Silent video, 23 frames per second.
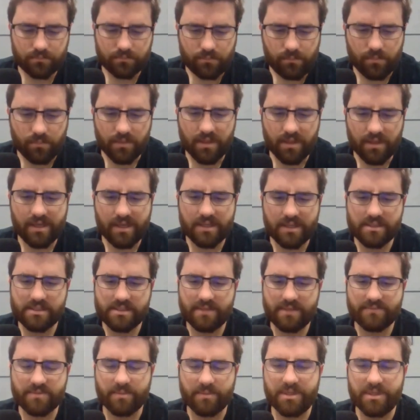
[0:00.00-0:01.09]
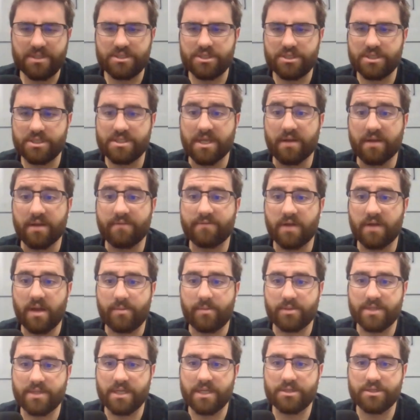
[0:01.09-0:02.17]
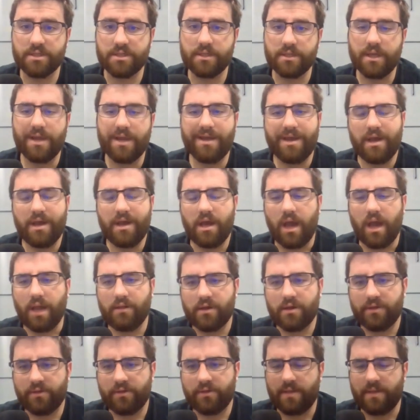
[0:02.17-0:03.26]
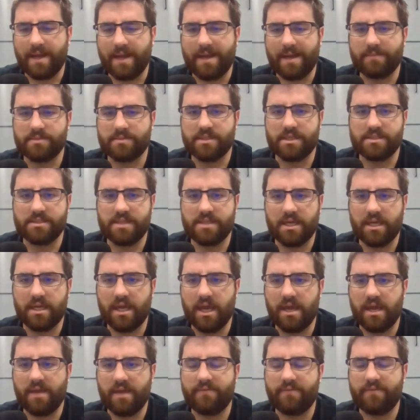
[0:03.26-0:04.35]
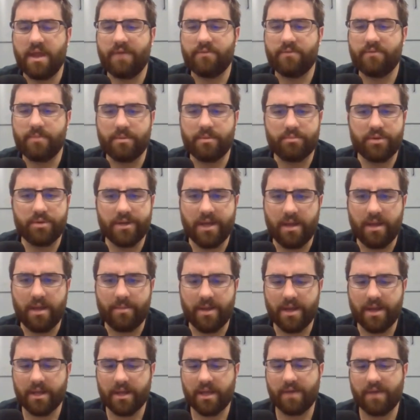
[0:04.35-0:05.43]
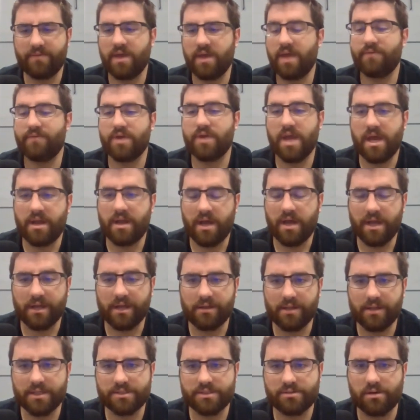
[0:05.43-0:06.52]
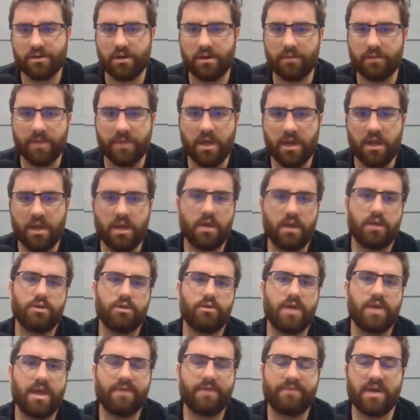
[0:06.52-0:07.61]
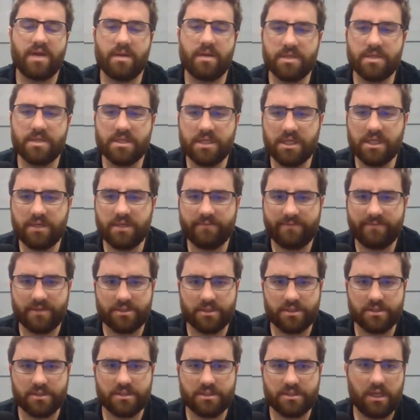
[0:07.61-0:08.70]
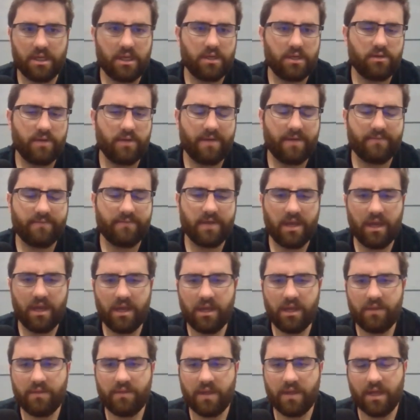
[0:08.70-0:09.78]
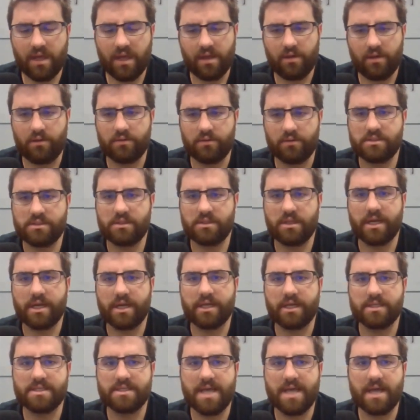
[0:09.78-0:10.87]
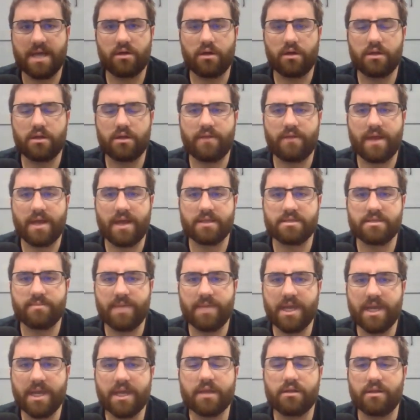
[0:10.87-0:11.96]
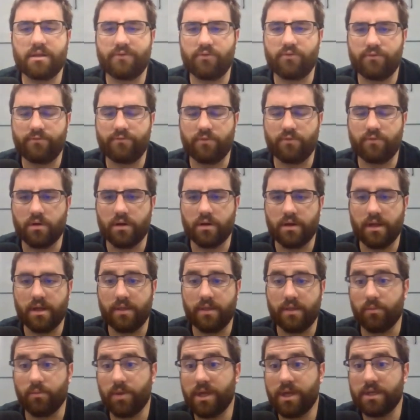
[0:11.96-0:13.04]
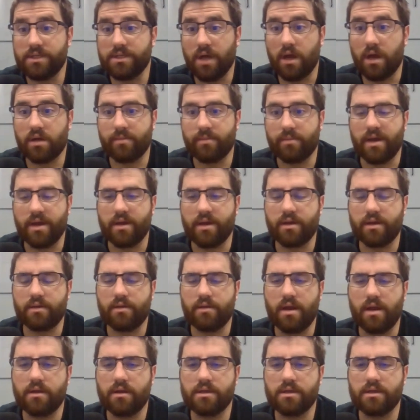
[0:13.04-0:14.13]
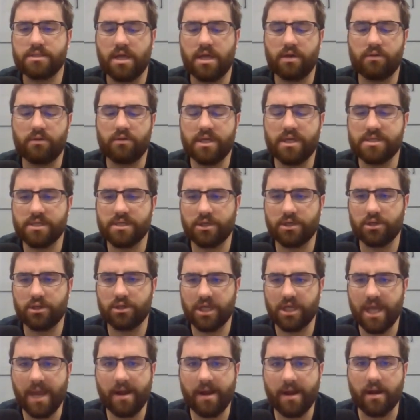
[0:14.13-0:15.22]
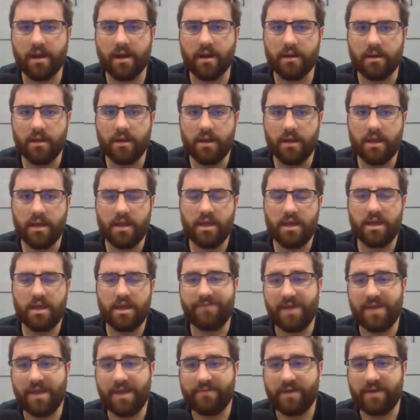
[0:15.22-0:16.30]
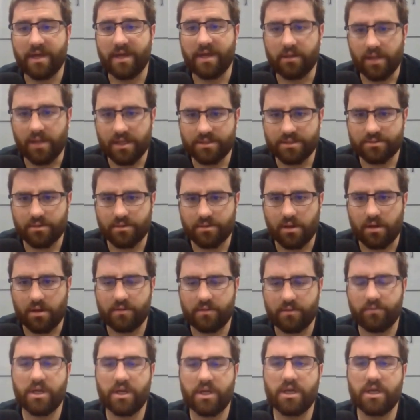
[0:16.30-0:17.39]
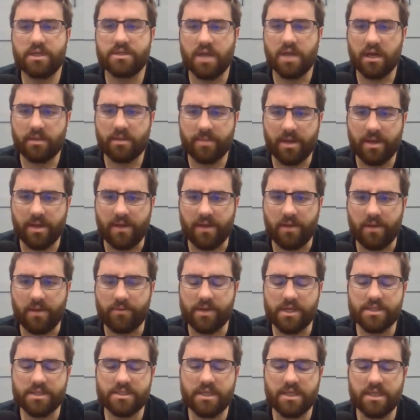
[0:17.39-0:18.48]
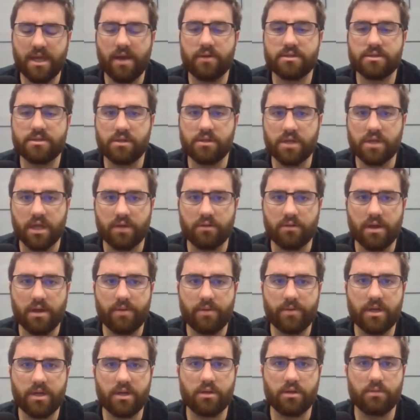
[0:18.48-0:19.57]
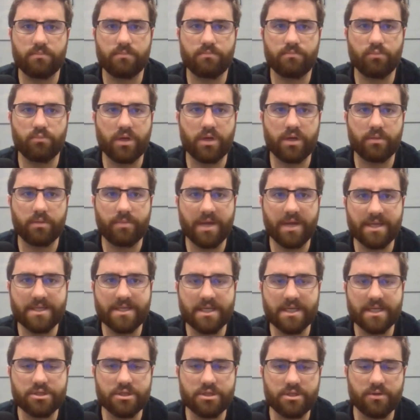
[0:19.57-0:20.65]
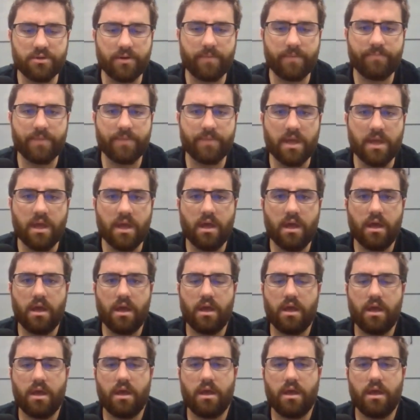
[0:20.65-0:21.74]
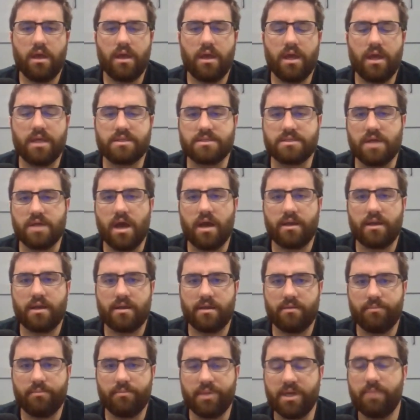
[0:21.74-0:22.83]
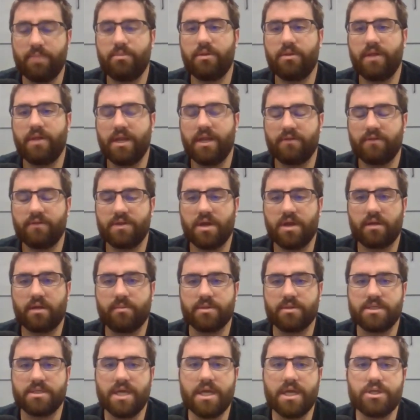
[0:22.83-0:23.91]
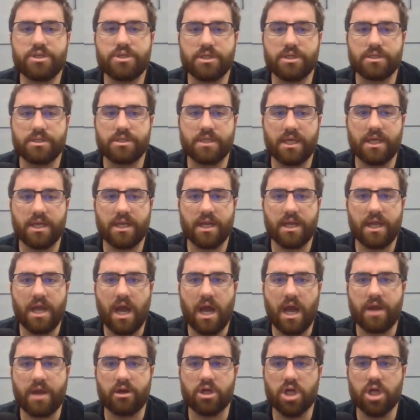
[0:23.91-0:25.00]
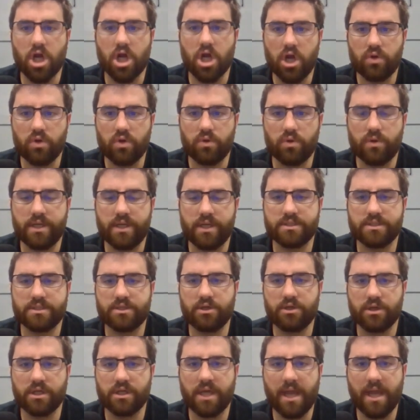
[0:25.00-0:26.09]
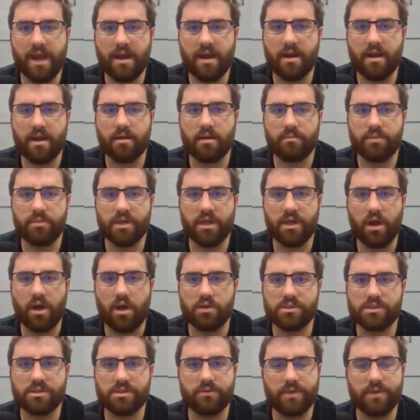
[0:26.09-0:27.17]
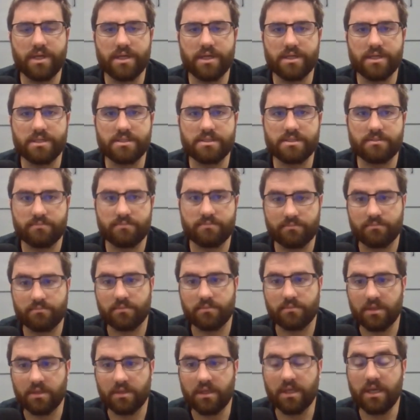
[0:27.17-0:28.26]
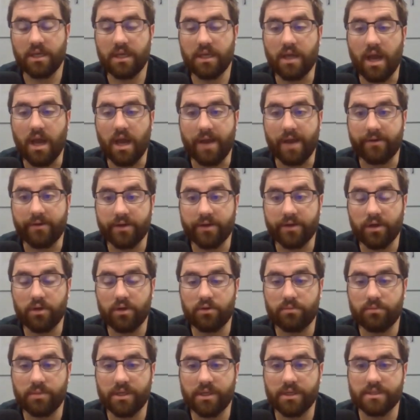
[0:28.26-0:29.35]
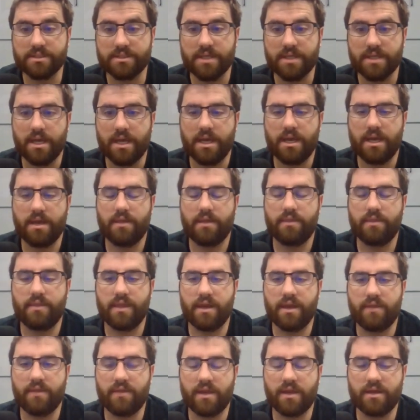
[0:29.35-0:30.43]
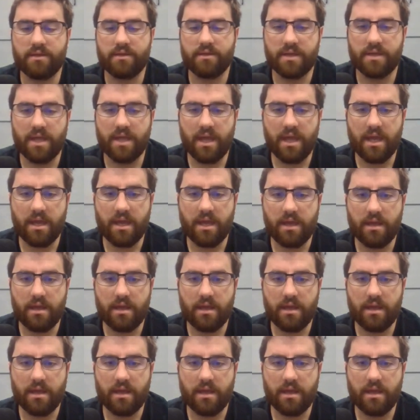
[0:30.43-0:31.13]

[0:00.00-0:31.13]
is if somebody's just there for hypertension, I look at their labs and I say, okay, have they ever been pre-diabetic? Have they ever had high cholesterol? Do they have vitamin D deficiency? Do they have anything else that I could tack onto that to make it a level 4, and that we could talk about it? Great, because not only is it good care, if they have high cholesterol, then we need to talk about that. We need to see how it's looking, right? We need to pay attention to it. It's not manipulating the documentation to get a higher code. It's good care, but it also is getting a higher code, because then at the end of the day,